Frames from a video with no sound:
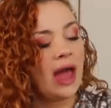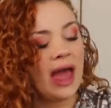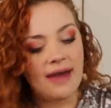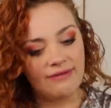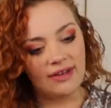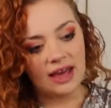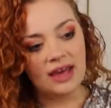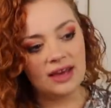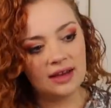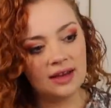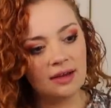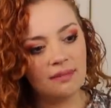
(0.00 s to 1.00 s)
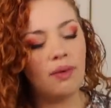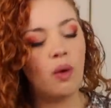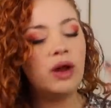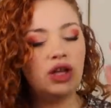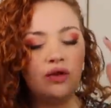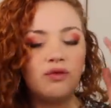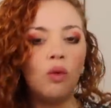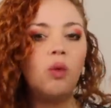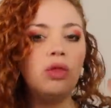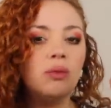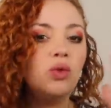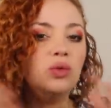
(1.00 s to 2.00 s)
heavy, but when you've
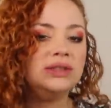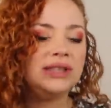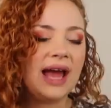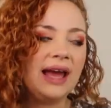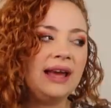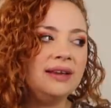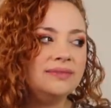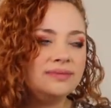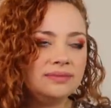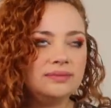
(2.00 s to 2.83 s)
worn them all day,